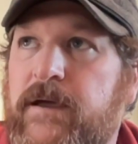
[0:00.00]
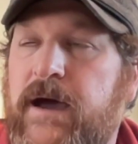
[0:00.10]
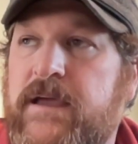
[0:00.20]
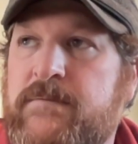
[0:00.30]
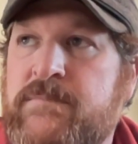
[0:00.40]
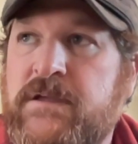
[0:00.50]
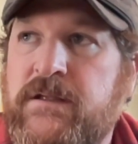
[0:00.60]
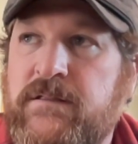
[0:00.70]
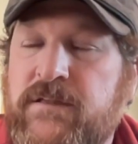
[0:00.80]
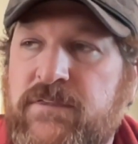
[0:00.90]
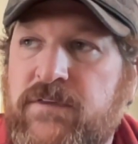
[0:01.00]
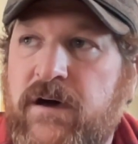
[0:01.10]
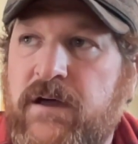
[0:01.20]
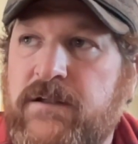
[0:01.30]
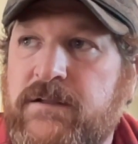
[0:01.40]
I immediately
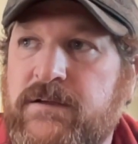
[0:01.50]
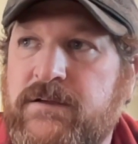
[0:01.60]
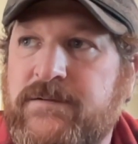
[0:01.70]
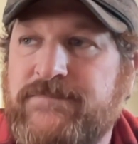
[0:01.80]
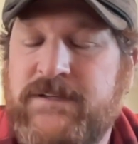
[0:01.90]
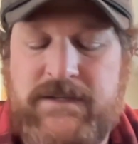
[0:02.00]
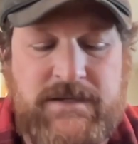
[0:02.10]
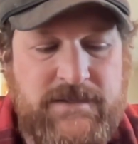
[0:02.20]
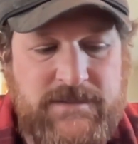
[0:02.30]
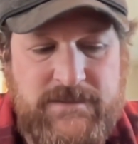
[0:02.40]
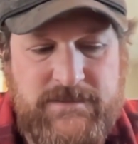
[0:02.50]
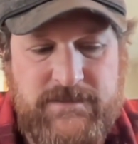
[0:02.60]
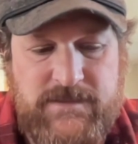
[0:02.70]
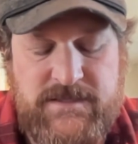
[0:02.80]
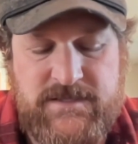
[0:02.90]
thought,
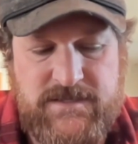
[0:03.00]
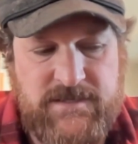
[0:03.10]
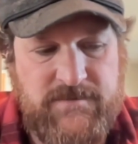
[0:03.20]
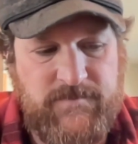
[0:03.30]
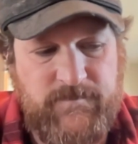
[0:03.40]
this isn't,